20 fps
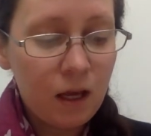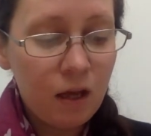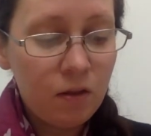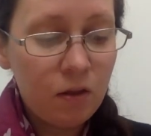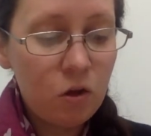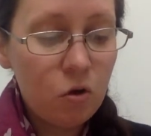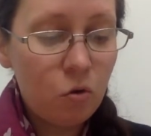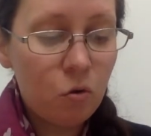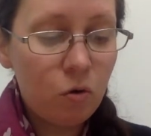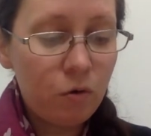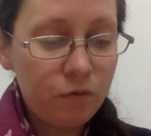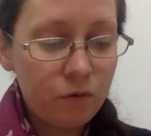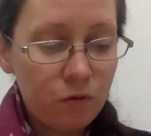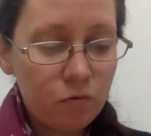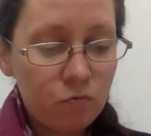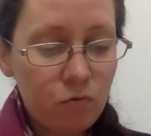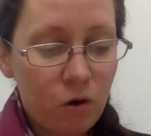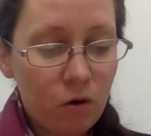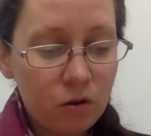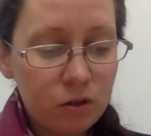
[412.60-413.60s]
The orphan
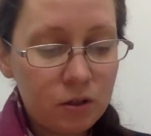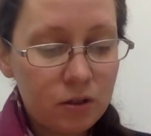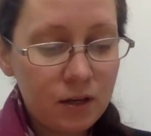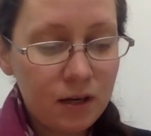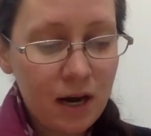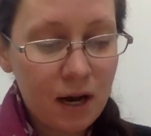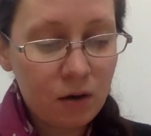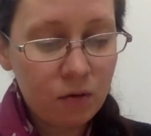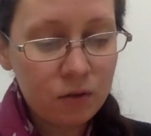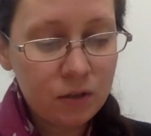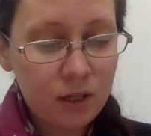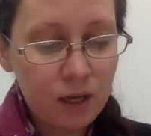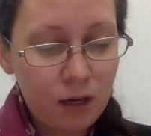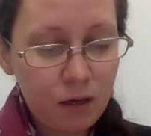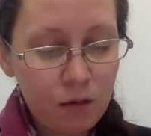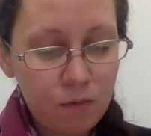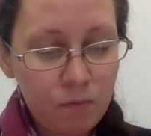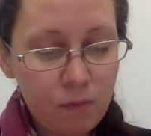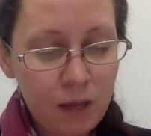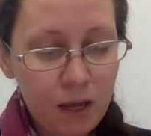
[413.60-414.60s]
rocked the now
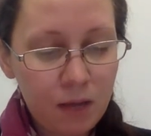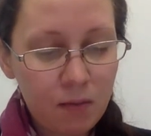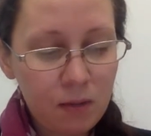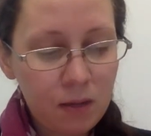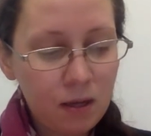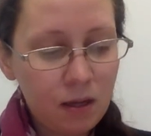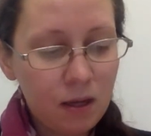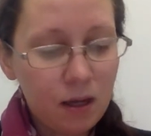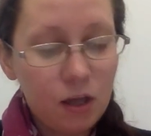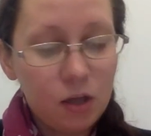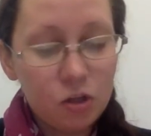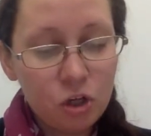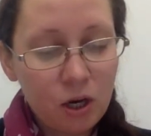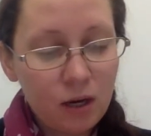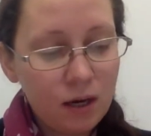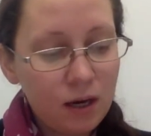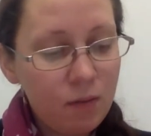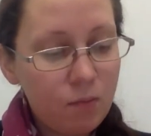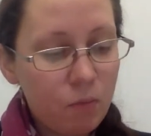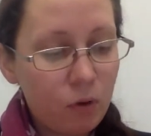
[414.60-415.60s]
silent baby,
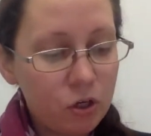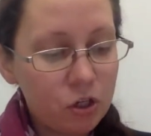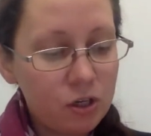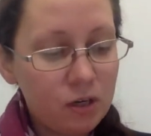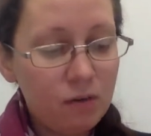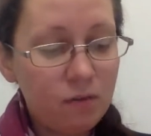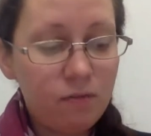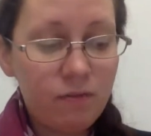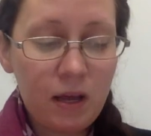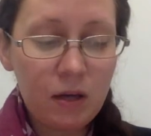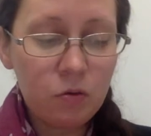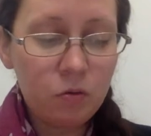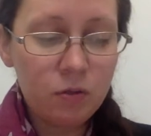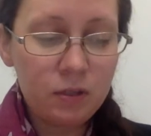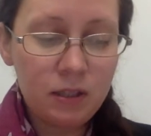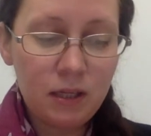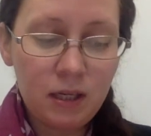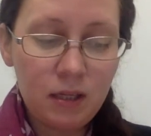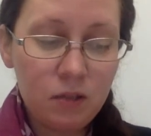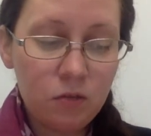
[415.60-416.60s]
gently brushing fennel
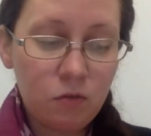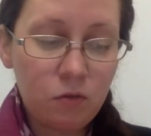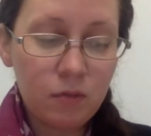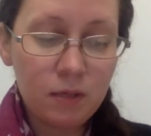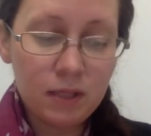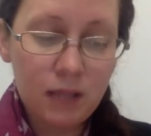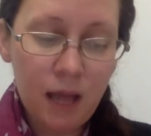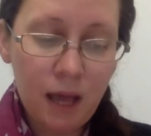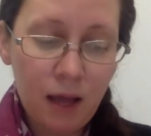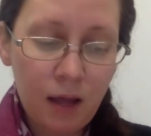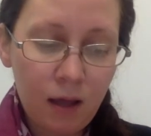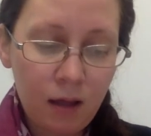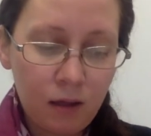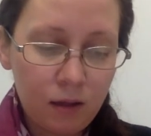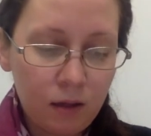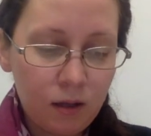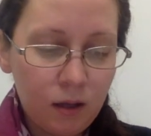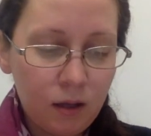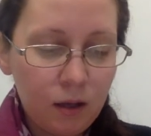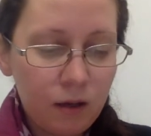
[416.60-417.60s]
seeds from its hair.
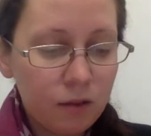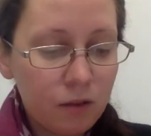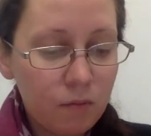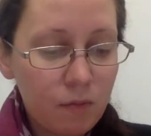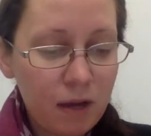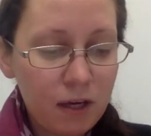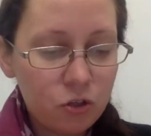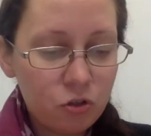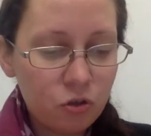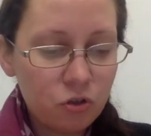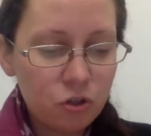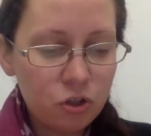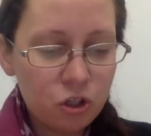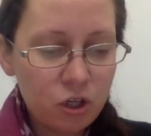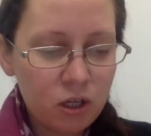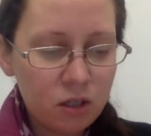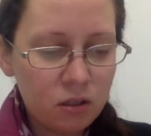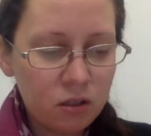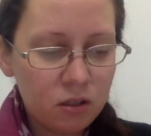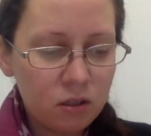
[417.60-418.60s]
The matron
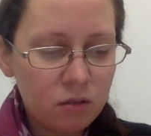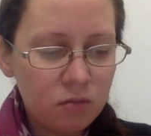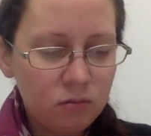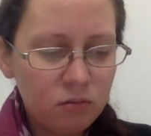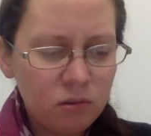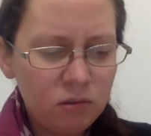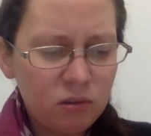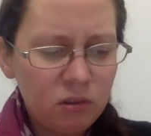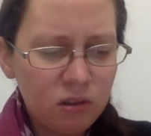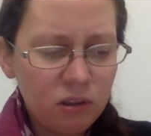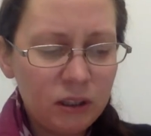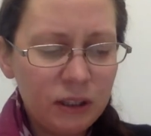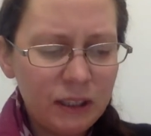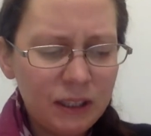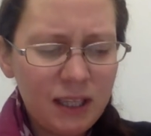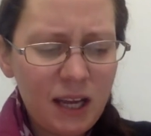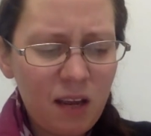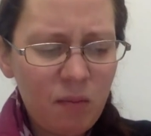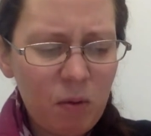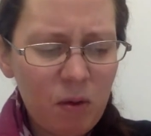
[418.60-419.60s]
shuddered. Oh,
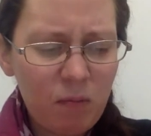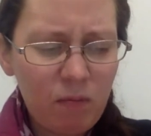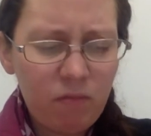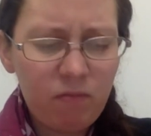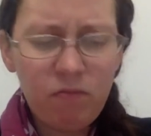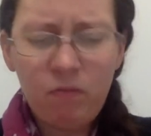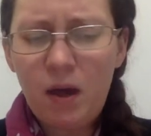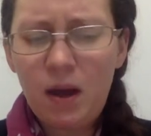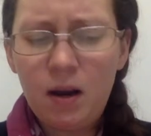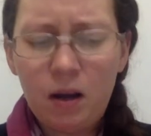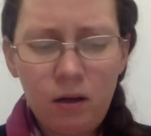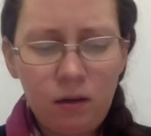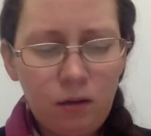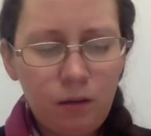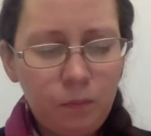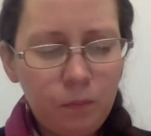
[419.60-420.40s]
name it Fenna.